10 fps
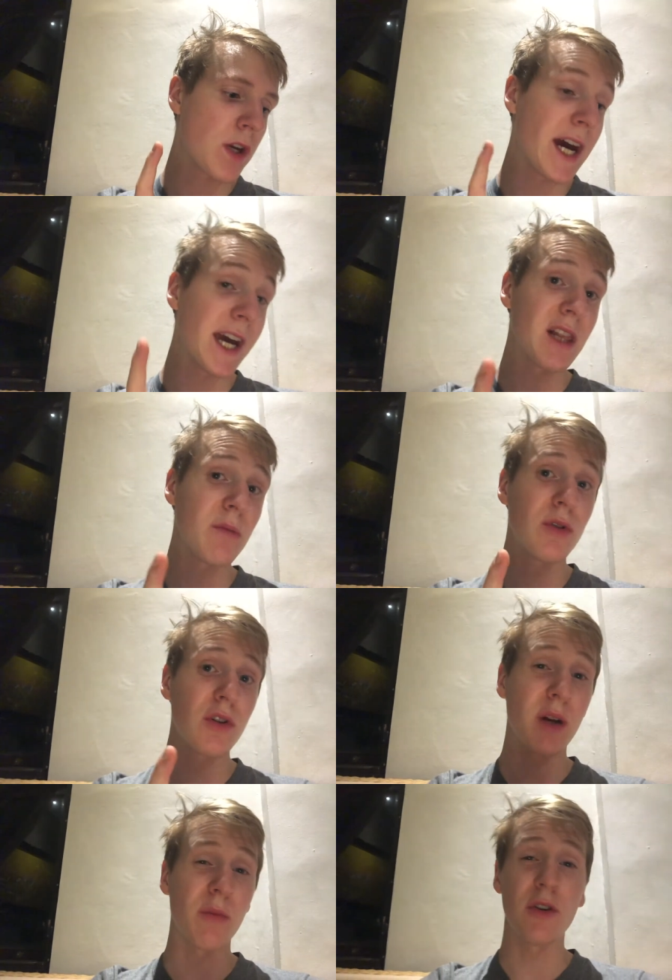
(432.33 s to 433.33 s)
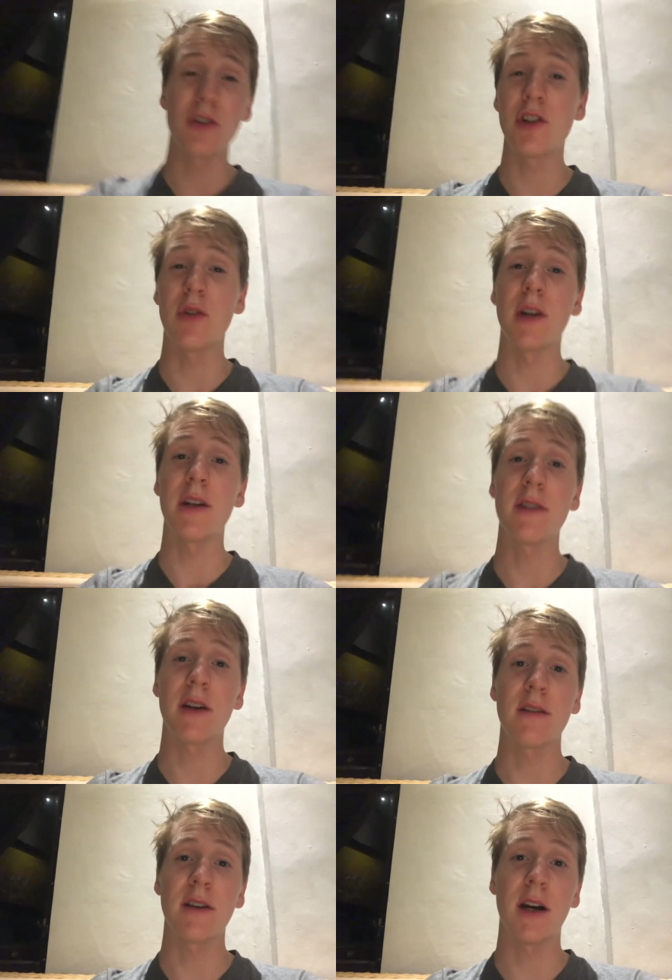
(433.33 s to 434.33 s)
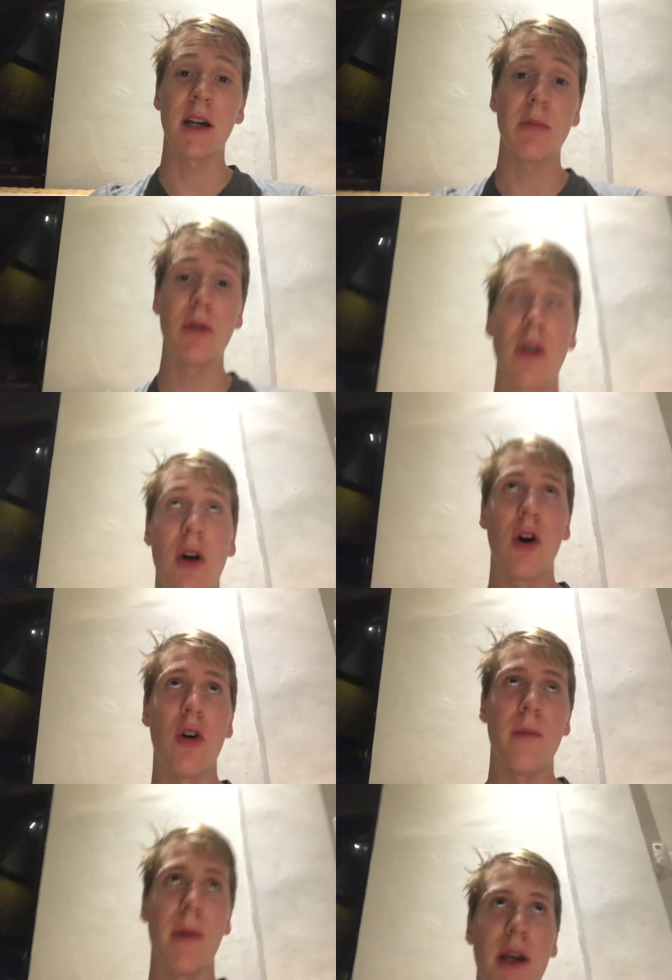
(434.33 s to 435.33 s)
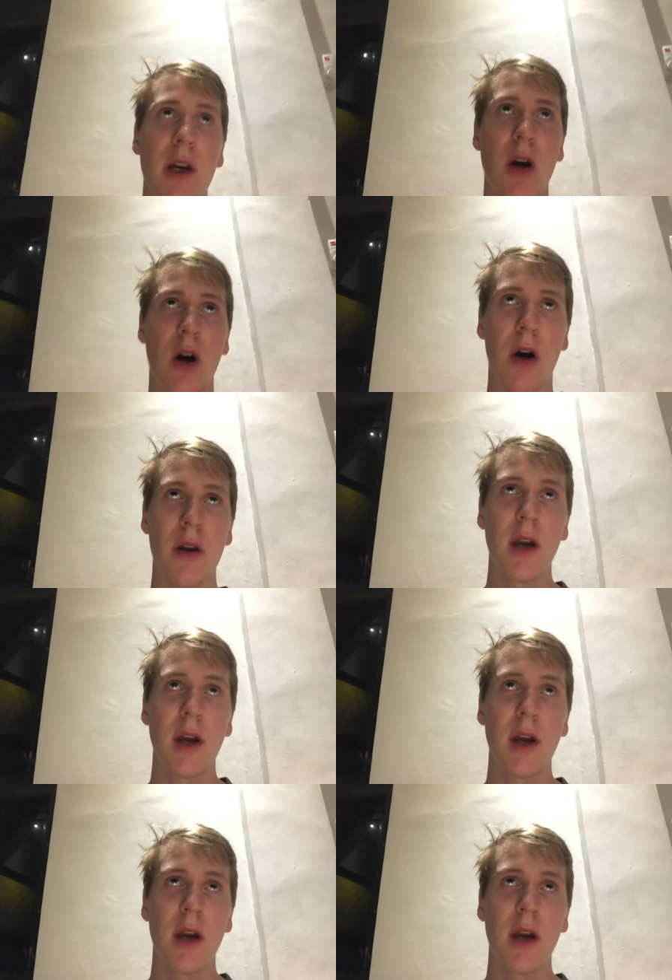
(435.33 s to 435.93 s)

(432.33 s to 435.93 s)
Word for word: Heidelberg. I wanna show Anastasia Heidelberg. Oh my God.